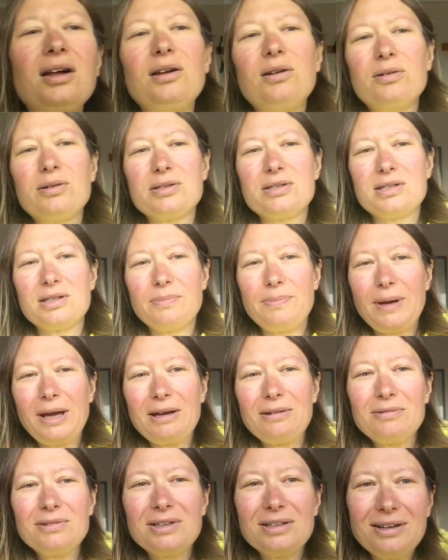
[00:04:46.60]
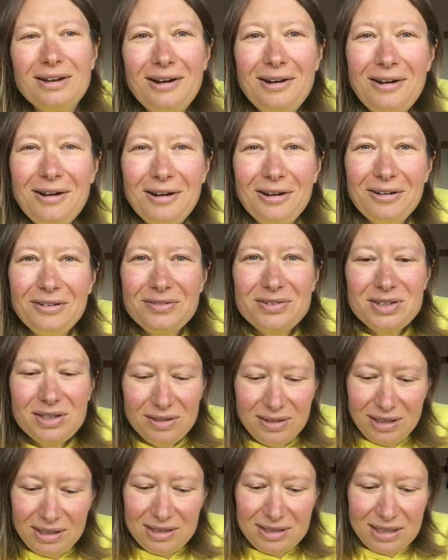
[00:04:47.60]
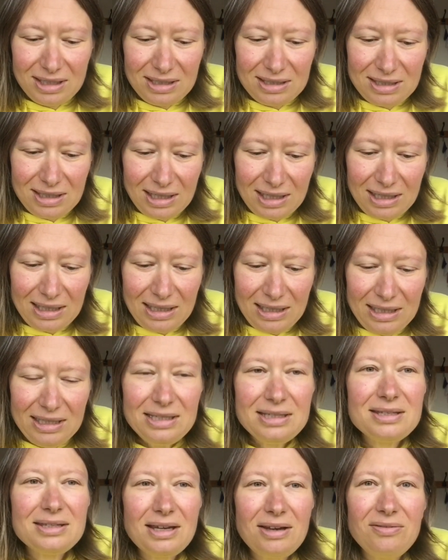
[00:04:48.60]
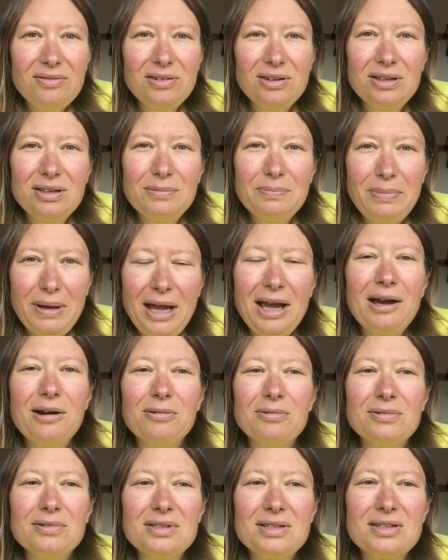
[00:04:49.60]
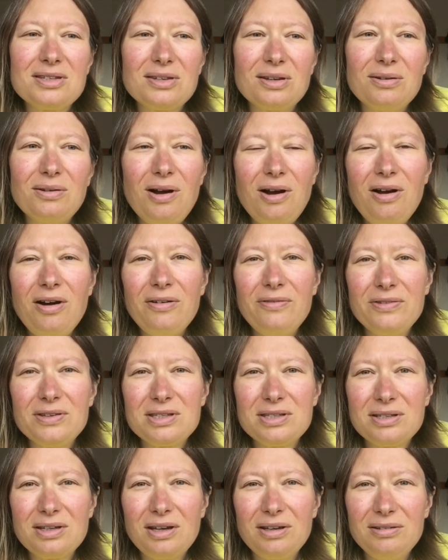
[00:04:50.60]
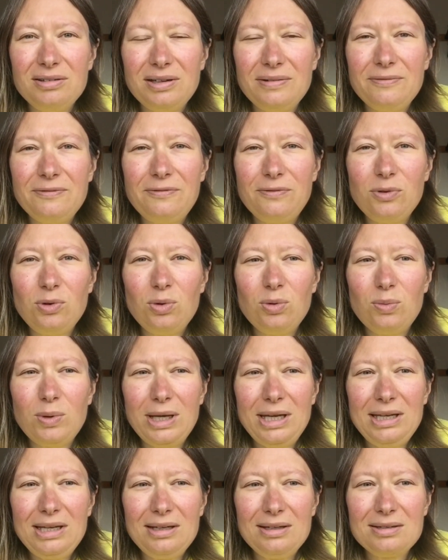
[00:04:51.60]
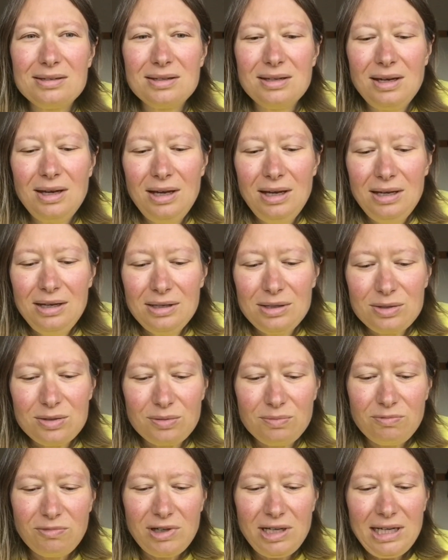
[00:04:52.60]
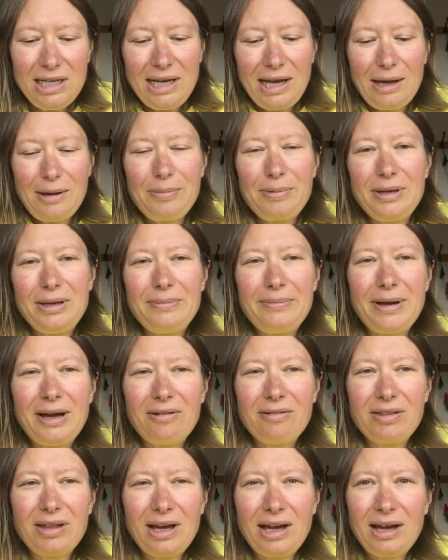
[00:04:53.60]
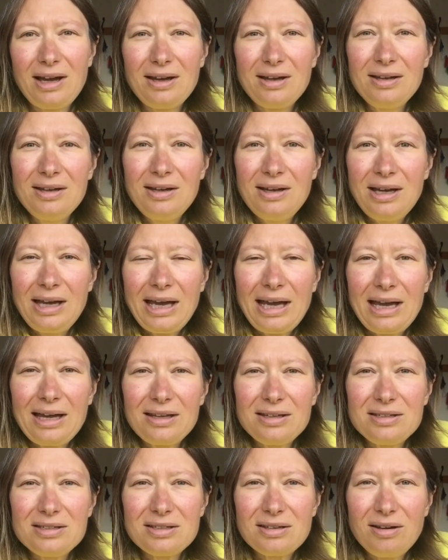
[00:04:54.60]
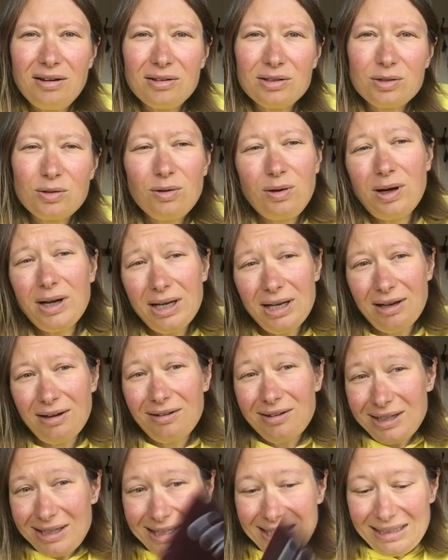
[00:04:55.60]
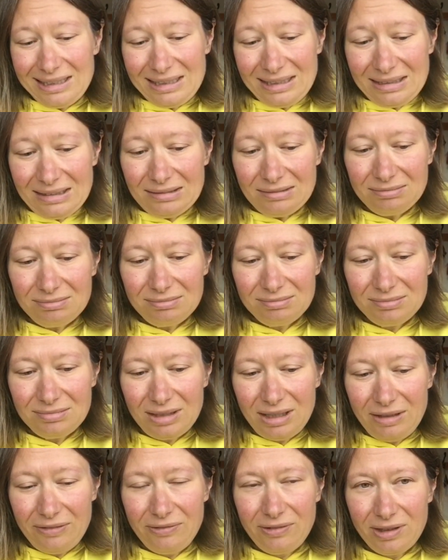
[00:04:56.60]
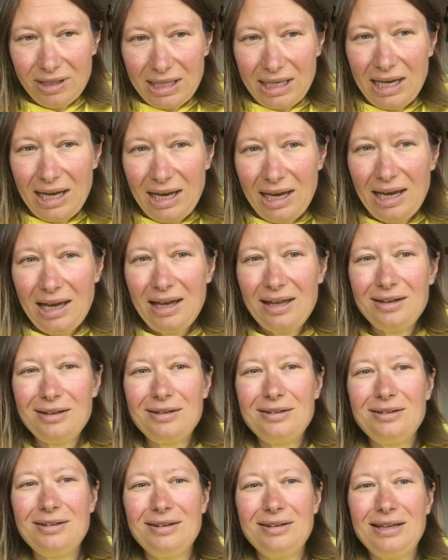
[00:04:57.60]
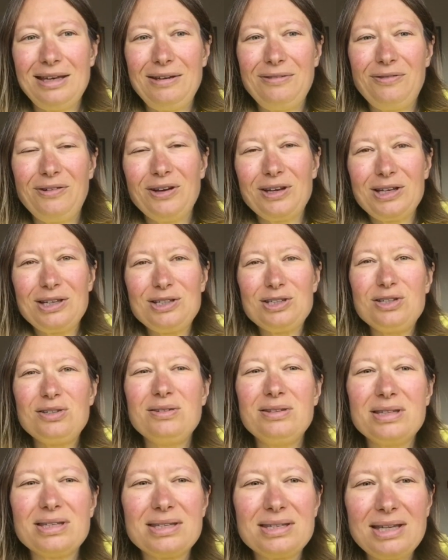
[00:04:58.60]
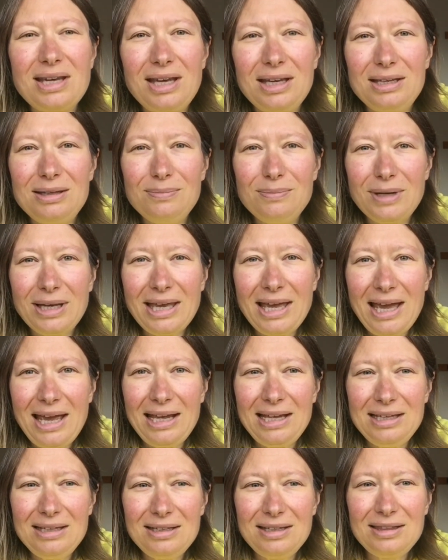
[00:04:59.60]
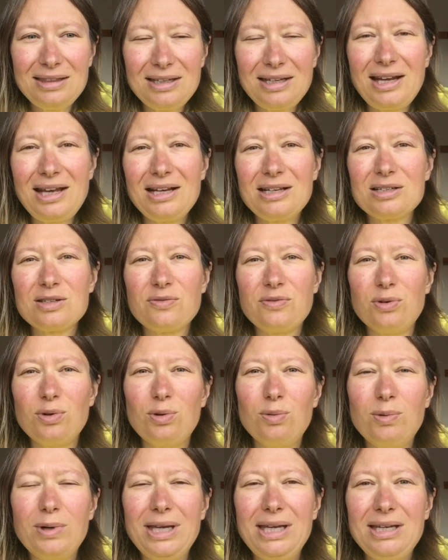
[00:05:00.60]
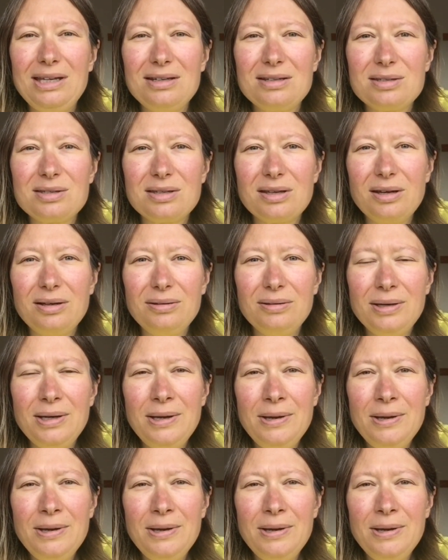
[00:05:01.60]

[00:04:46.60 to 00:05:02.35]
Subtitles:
lost the 1.5 pounds. So that's exactly 7 pounds. So half a stone in 4 weeks. So I'm really happy about that. And I'd quite like it, if I can, if I could do the same again in the next 4 weeks. So